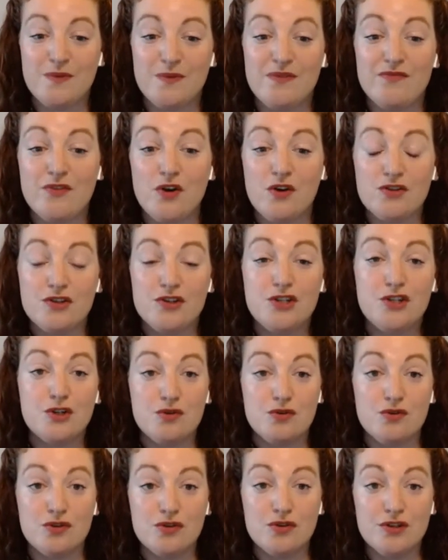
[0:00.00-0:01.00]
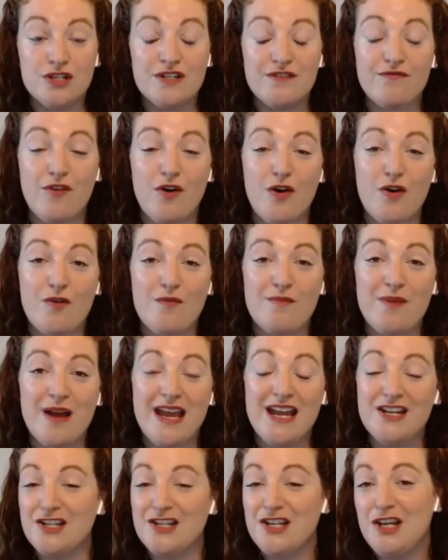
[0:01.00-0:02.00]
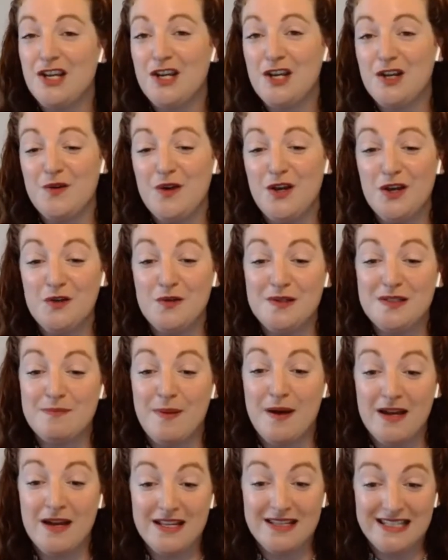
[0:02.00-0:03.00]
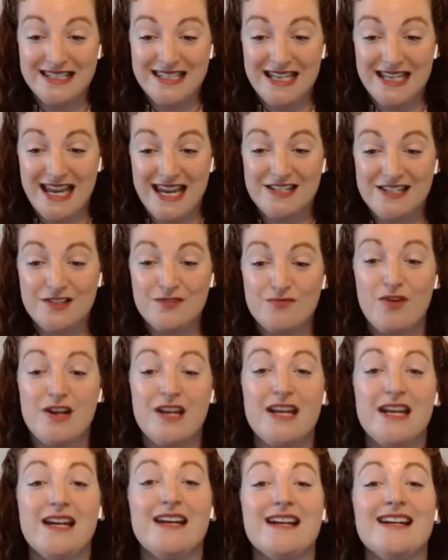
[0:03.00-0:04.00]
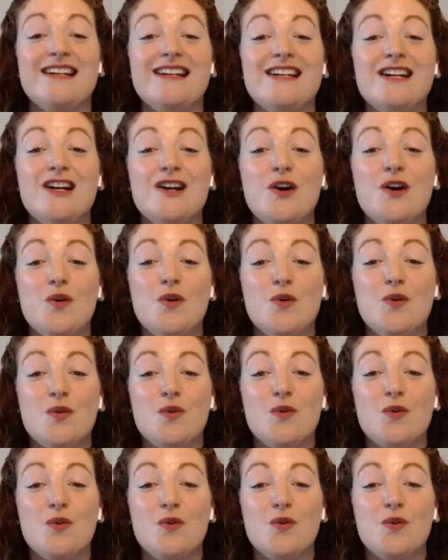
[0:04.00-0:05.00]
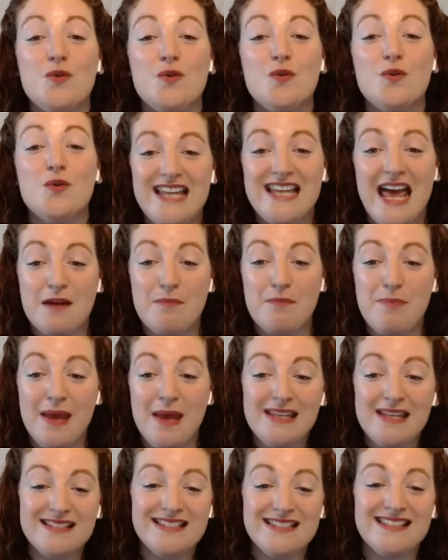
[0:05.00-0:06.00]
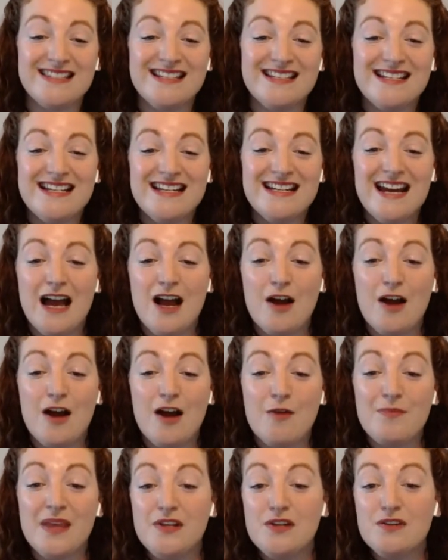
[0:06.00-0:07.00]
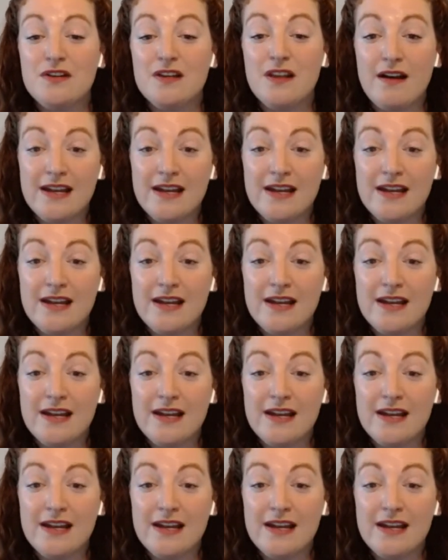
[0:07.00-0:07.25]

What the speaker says: We've got George from HQ, who is behind the scenes running all the tech bits. If you'd